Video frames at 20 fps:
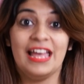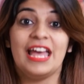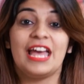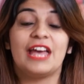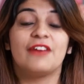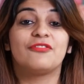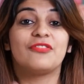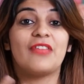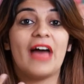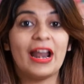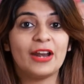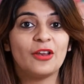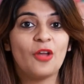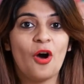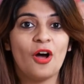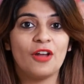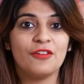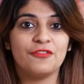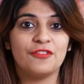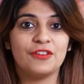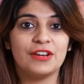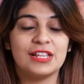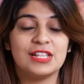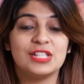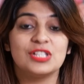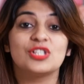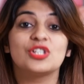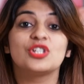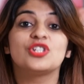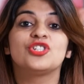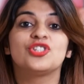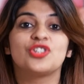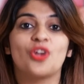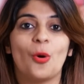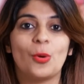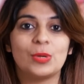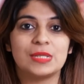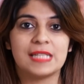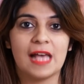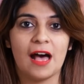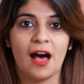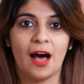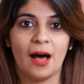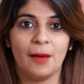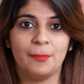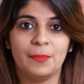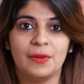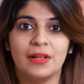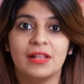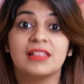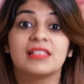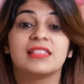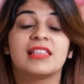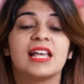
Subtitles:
If that confidence shows up,